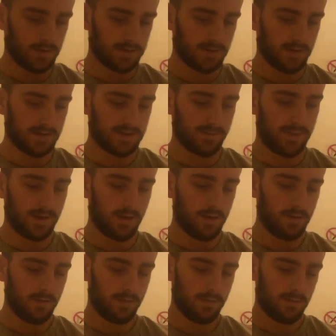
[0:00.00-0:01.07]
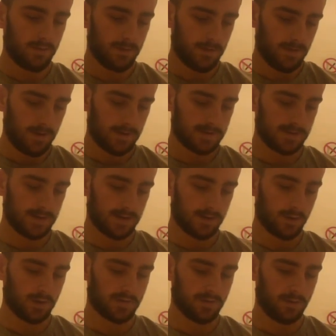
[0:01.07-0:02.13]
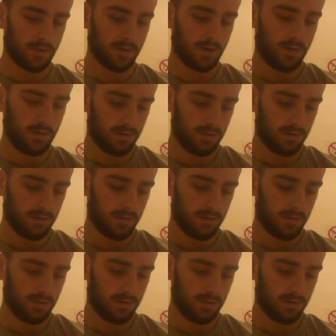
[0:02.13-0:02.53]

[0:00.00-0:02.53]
sizes bigger, because it cooks for longer.